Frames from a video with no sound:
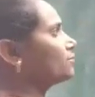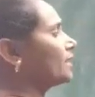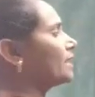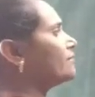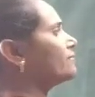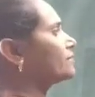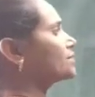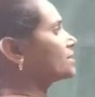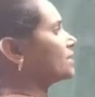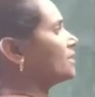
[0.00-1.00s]
to any
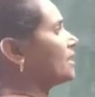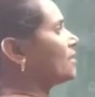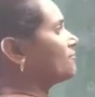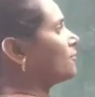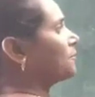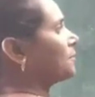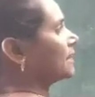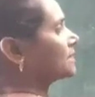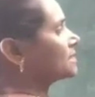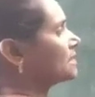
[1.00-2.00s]
function f of
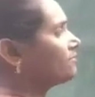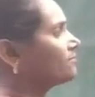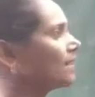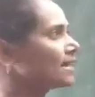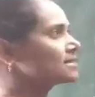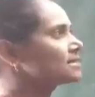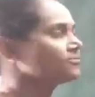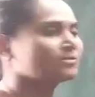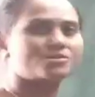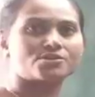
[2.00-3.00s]
x, if y is a
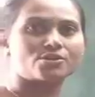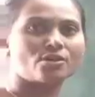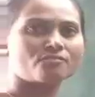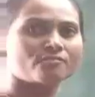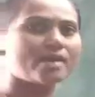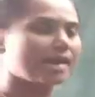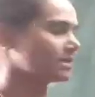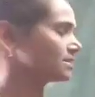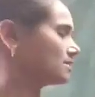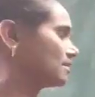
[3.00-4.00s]
function of
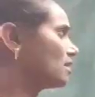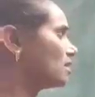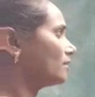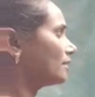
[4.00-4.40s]
x,